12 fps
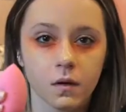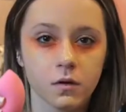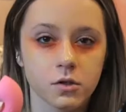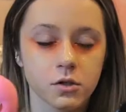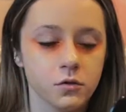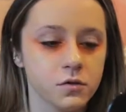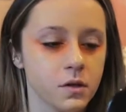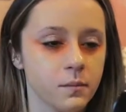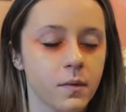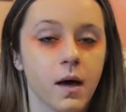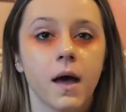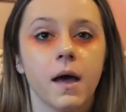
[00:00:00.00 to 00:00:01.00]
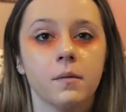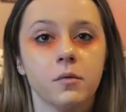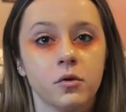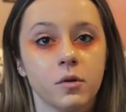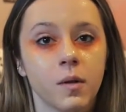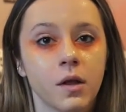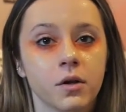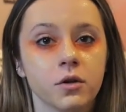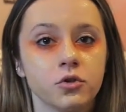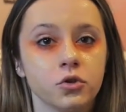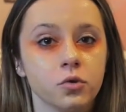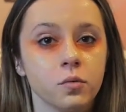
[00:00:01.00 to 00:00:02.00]
Just using my beauty
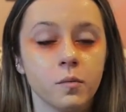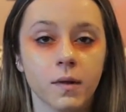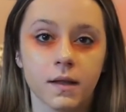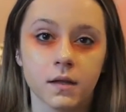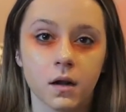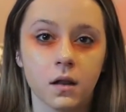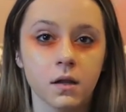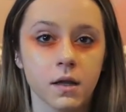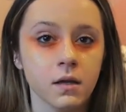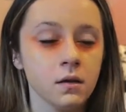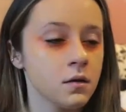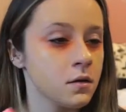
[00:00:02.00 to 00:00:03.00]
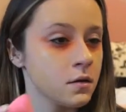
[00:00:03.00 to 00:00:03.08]
blender to blend it all in.